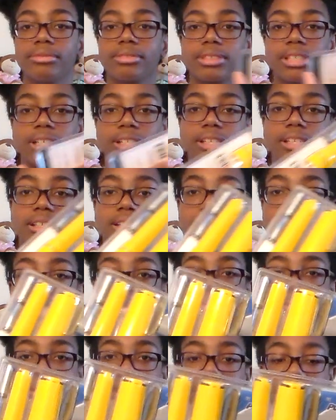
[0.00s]
Because this is
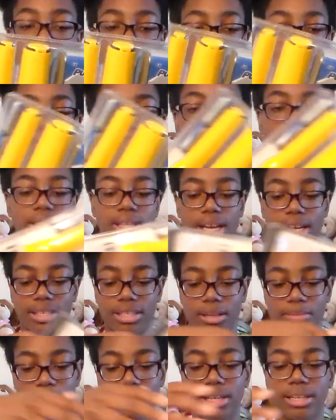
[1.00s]
upside down. No, it's not.
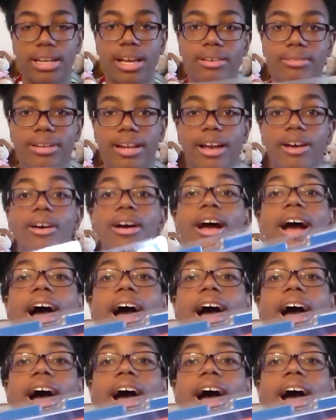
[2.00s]
It's upside down now.